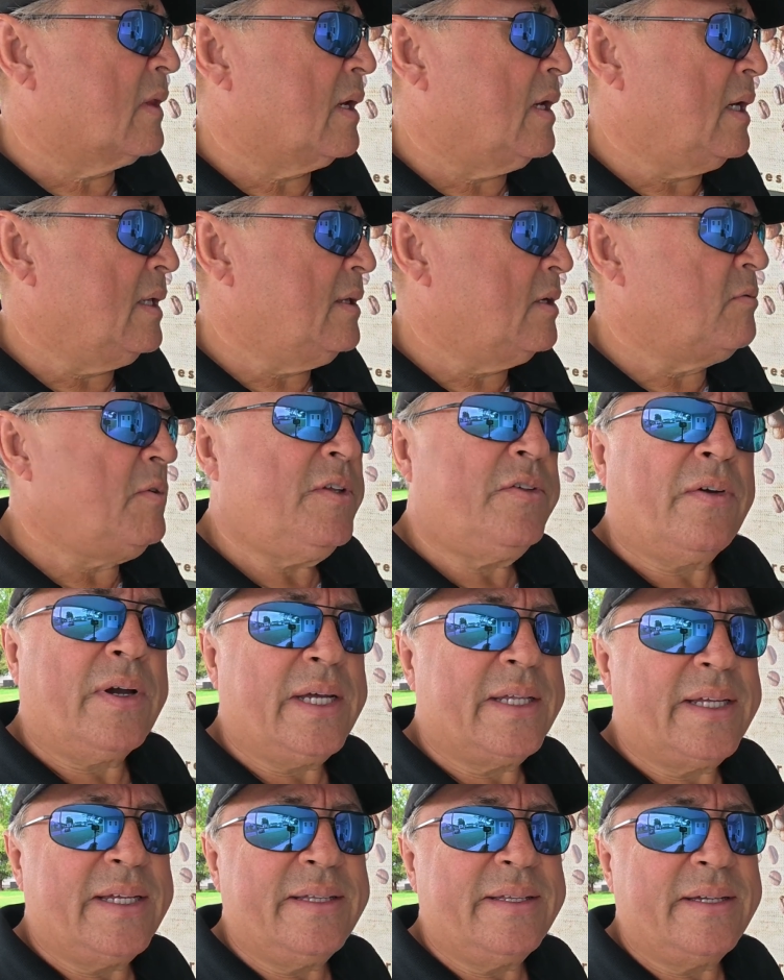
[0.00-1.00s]
And the reason I
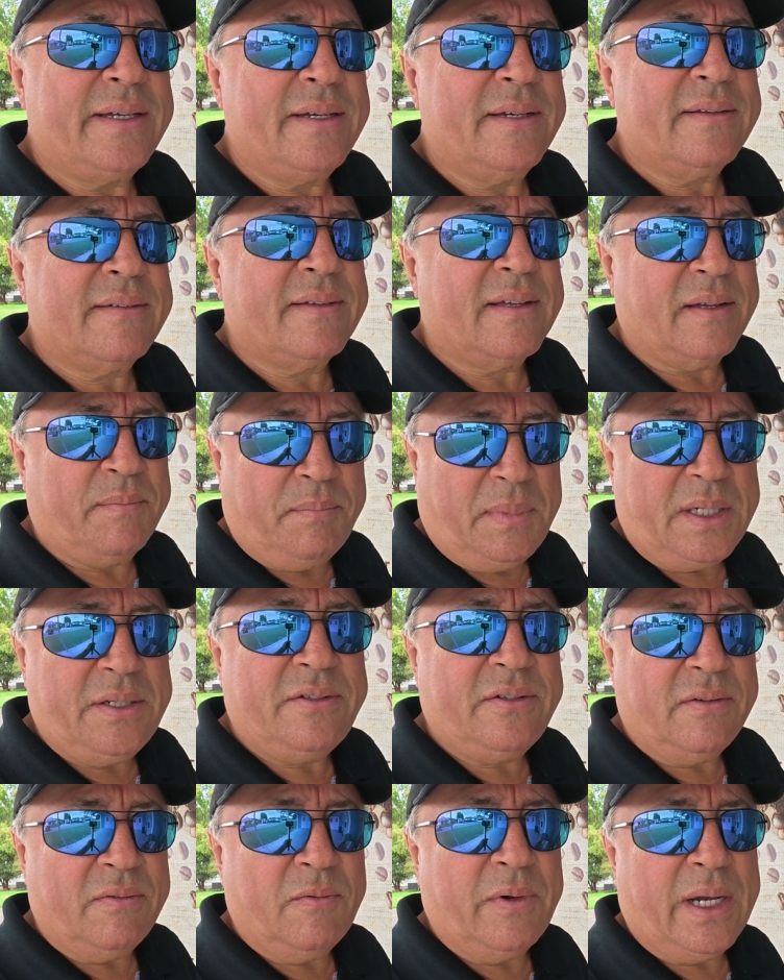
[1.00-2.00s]
did this, I
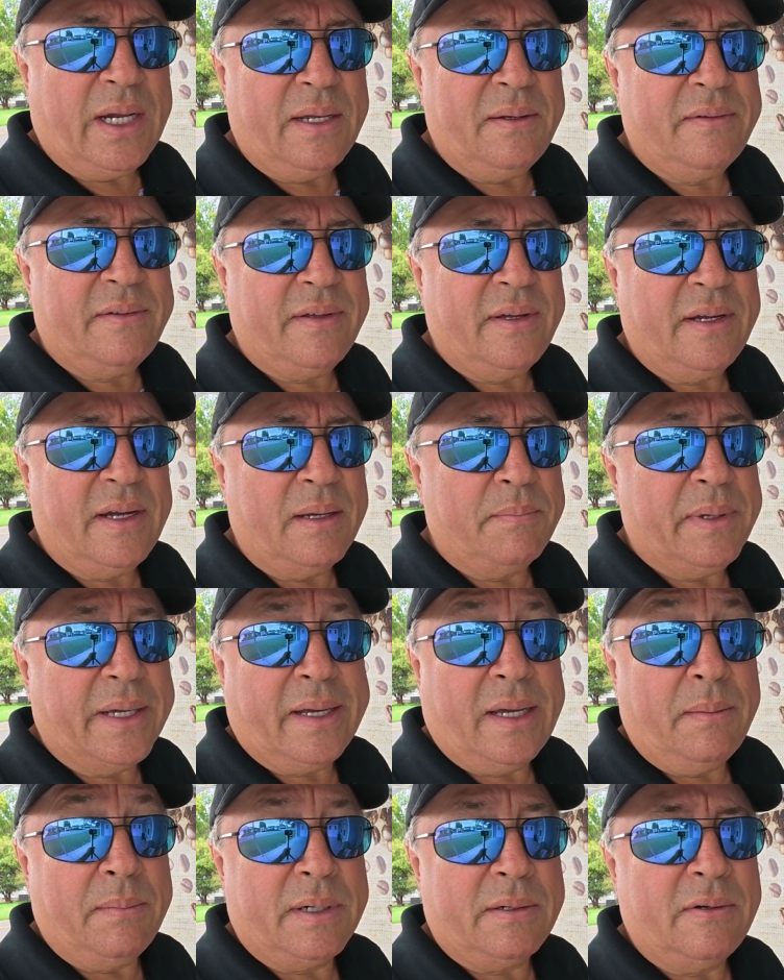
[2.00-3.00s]
mentioned when I say I
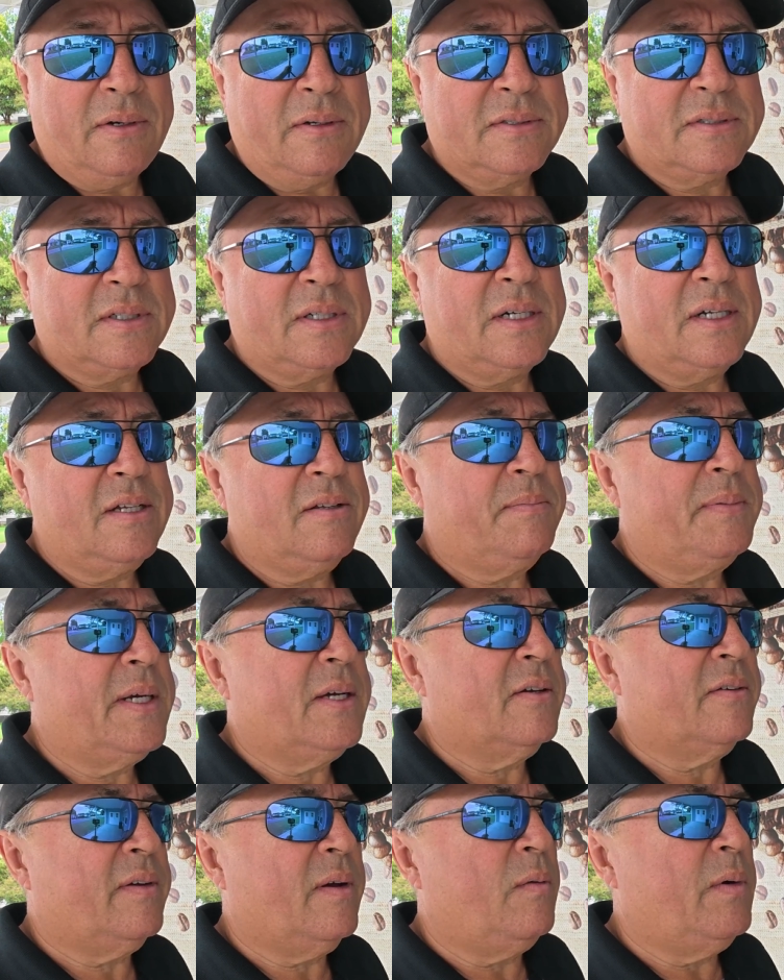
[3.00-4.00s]
became a roaster, is
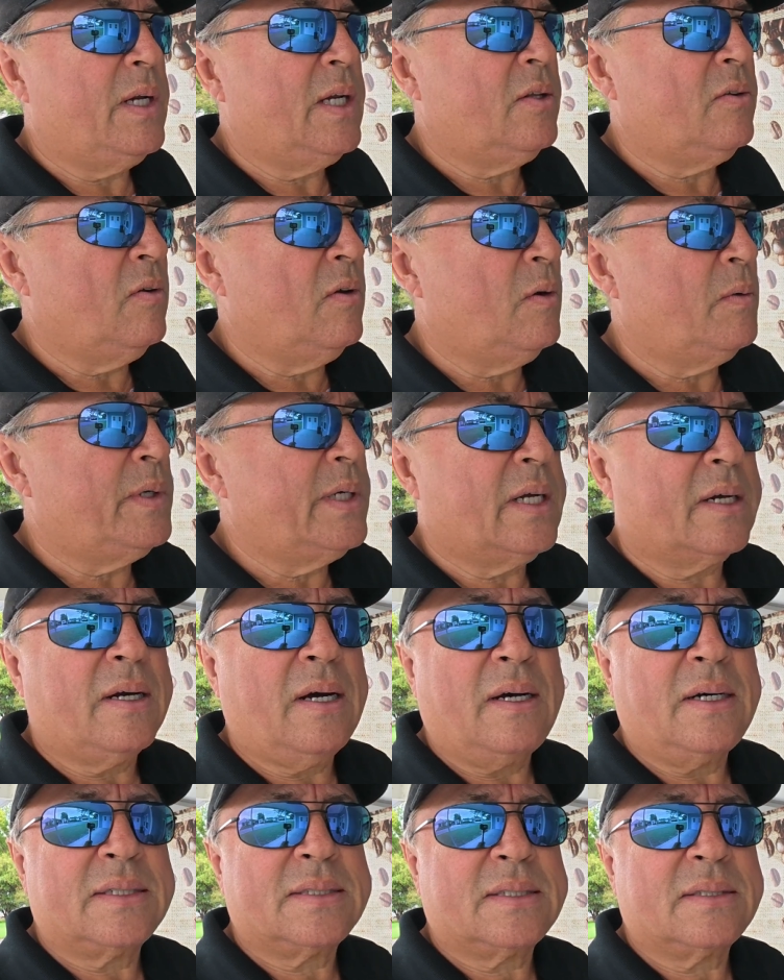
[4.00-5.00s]
because I wanted to lower the
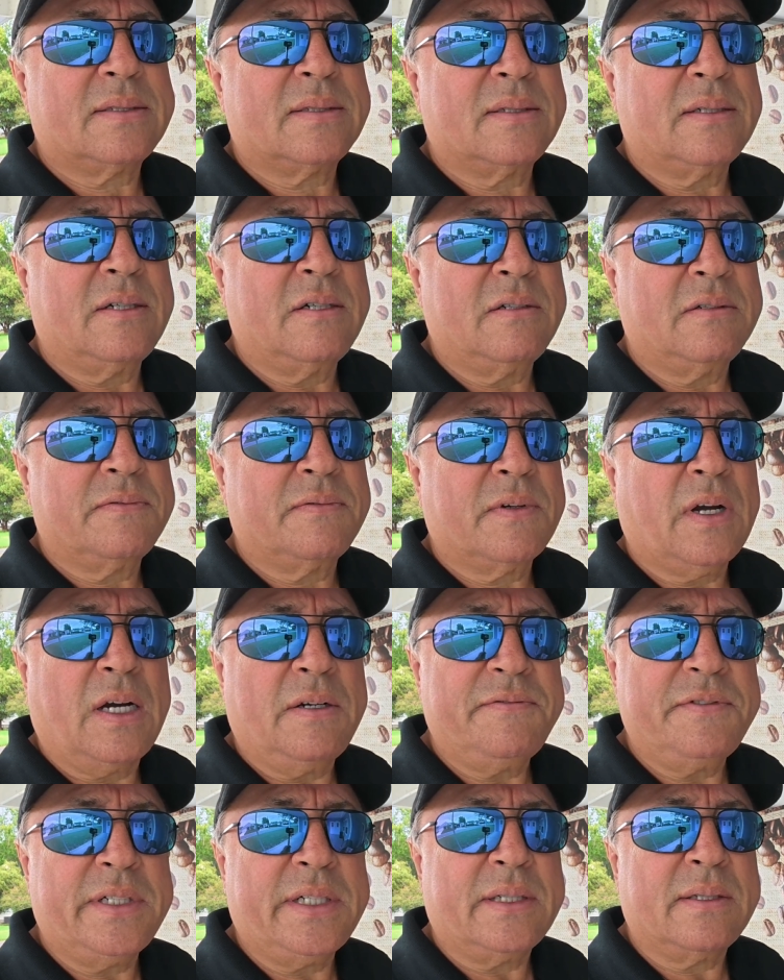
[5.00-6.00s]
cost of
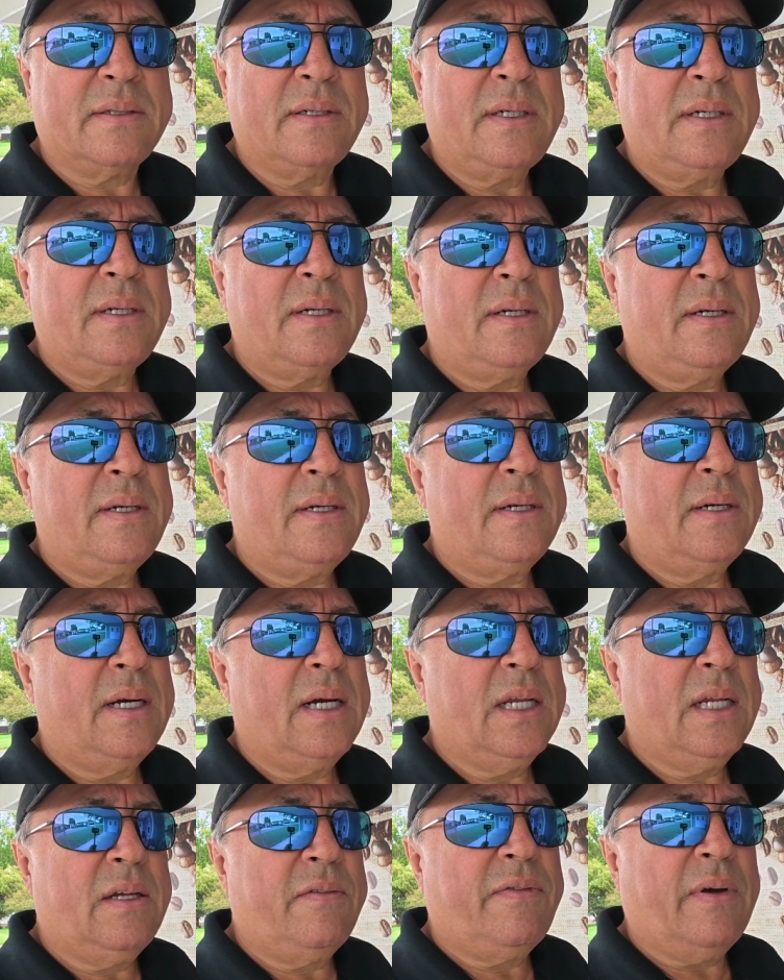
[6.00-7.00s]
coffee.
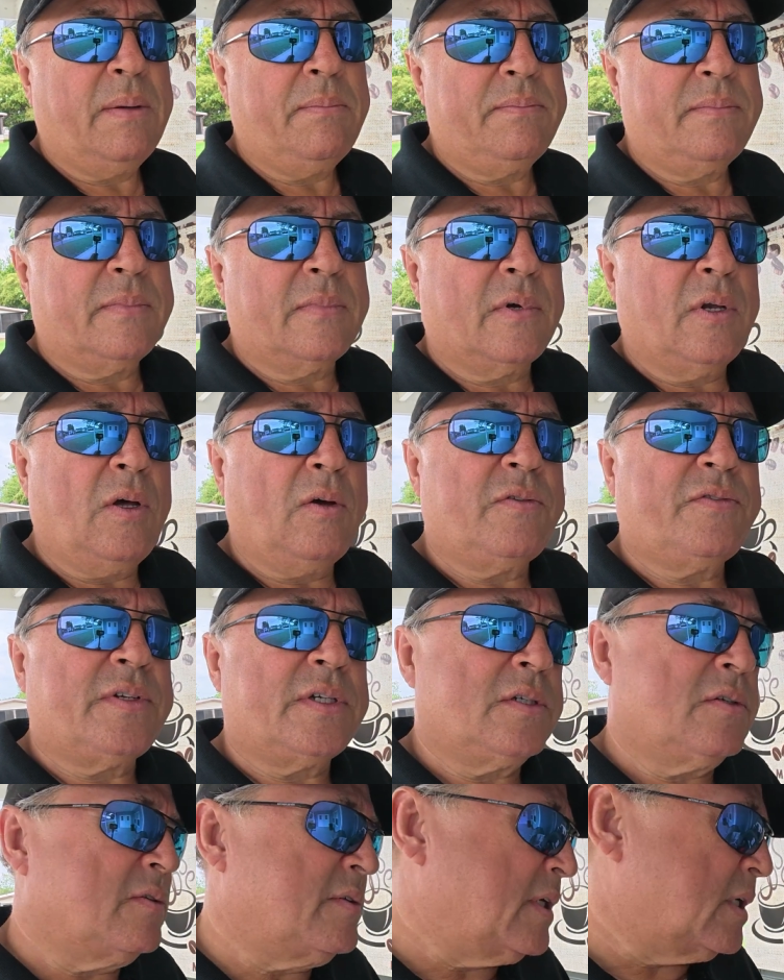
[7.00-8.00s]
And if I'm closer
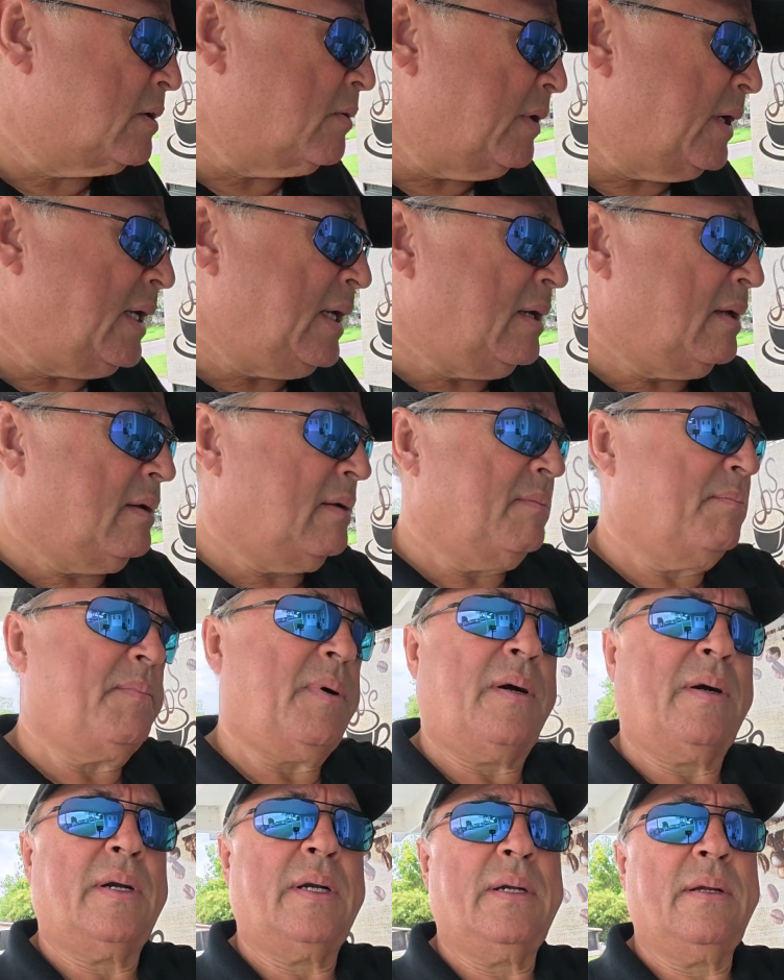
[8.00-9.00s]
to the green
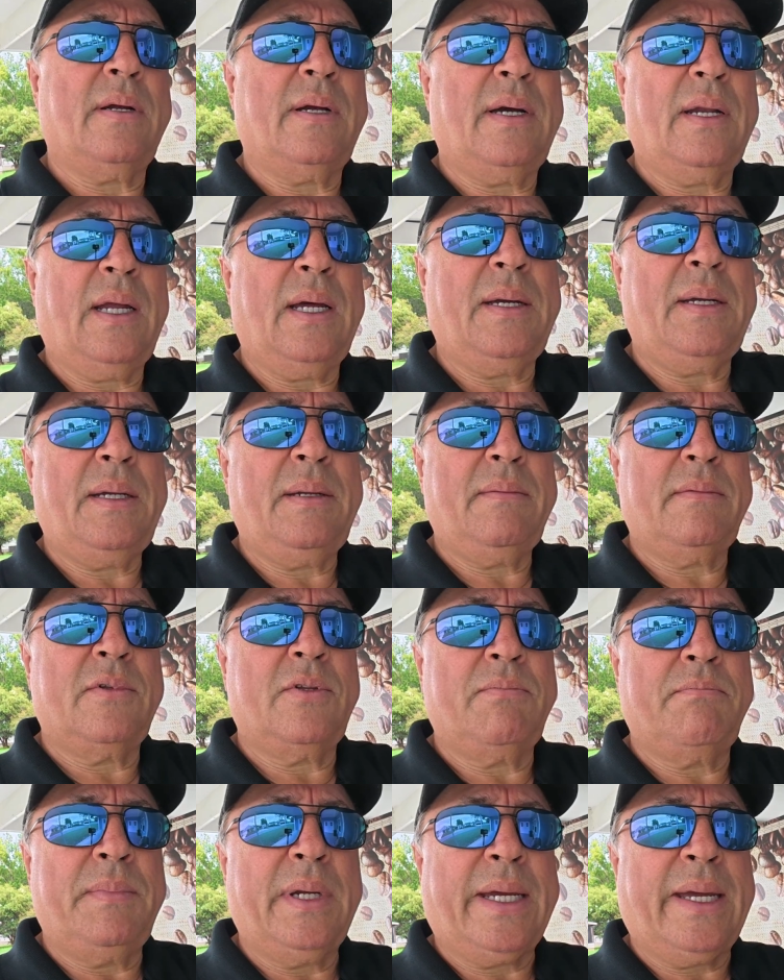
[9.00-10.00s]
part and I
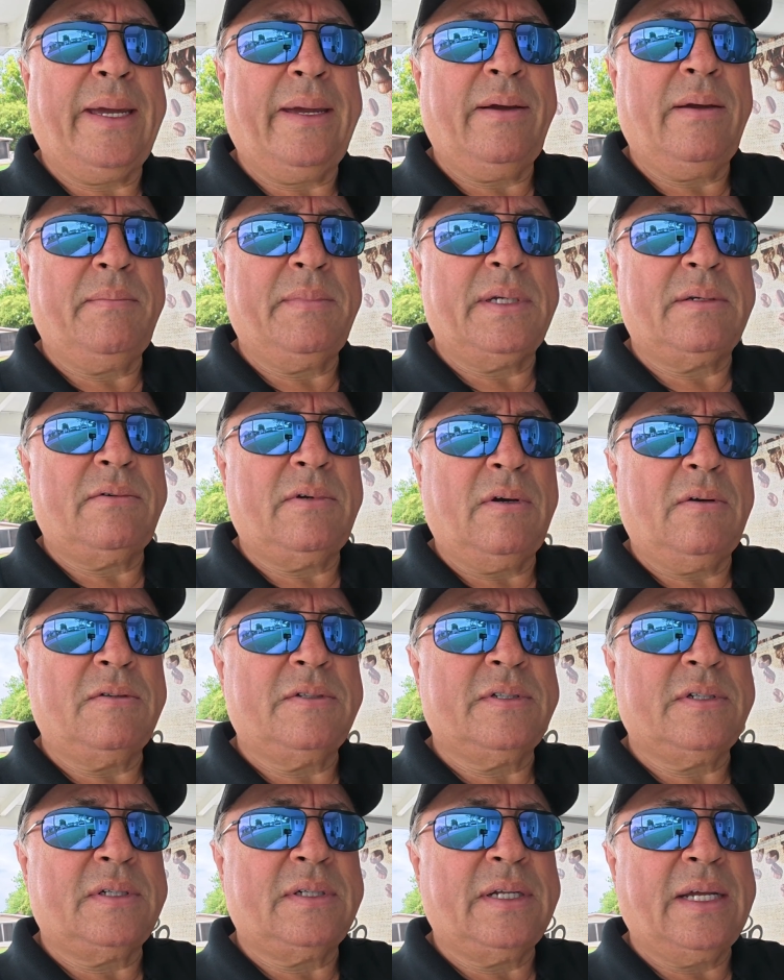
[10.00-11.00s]
become the
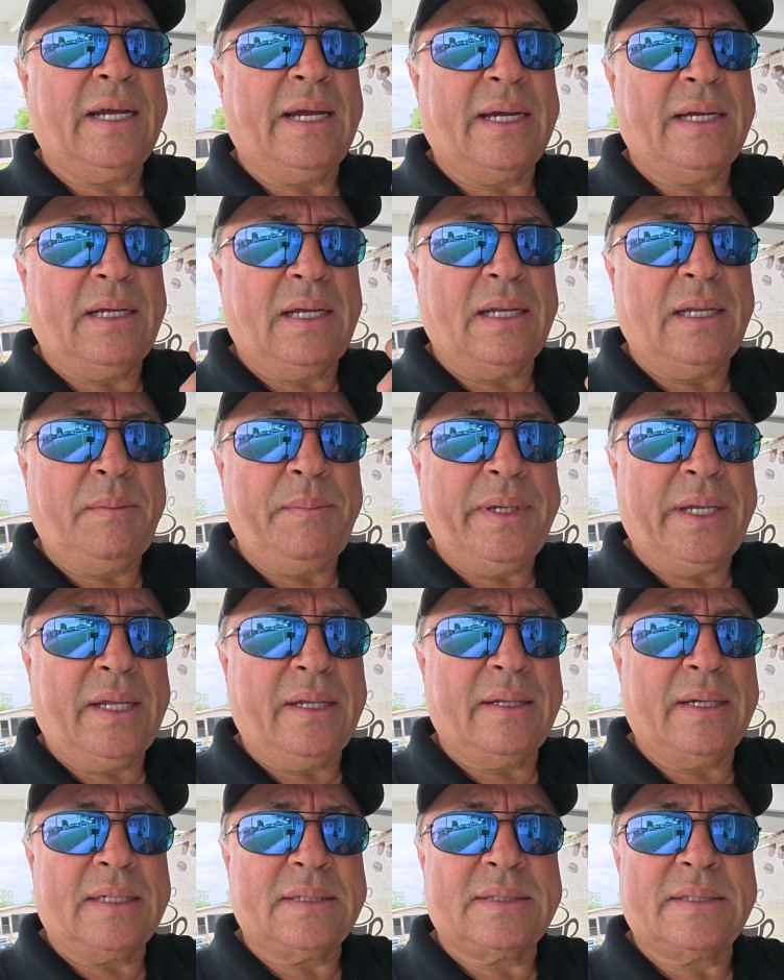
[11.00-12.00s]
roaster, then I eliminate
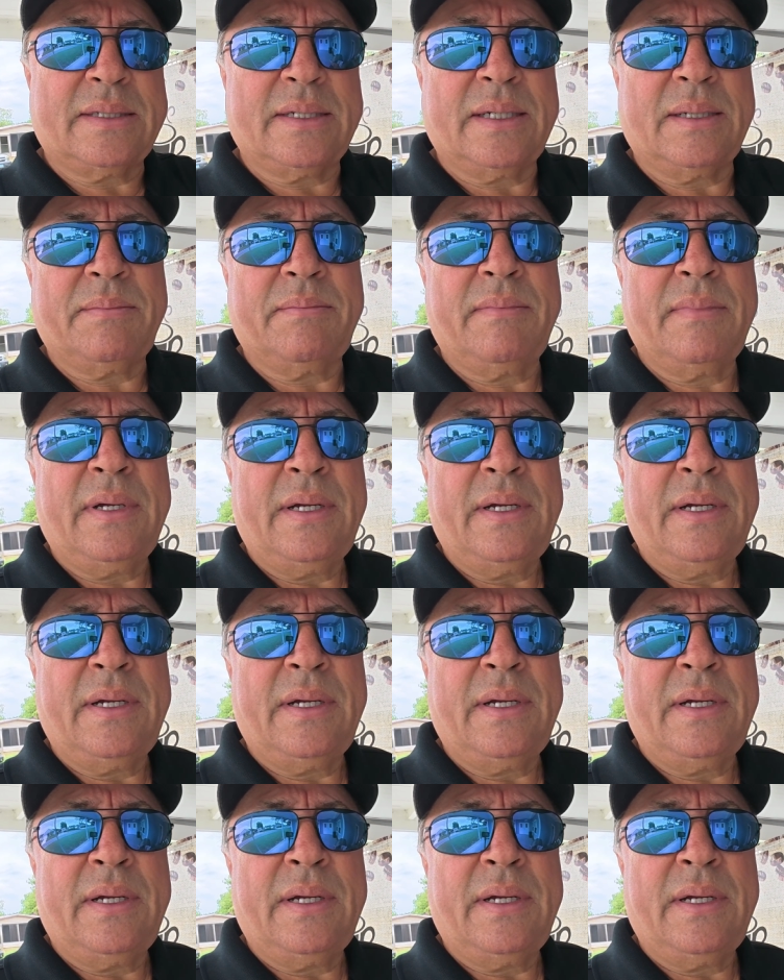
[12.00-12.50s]
that step.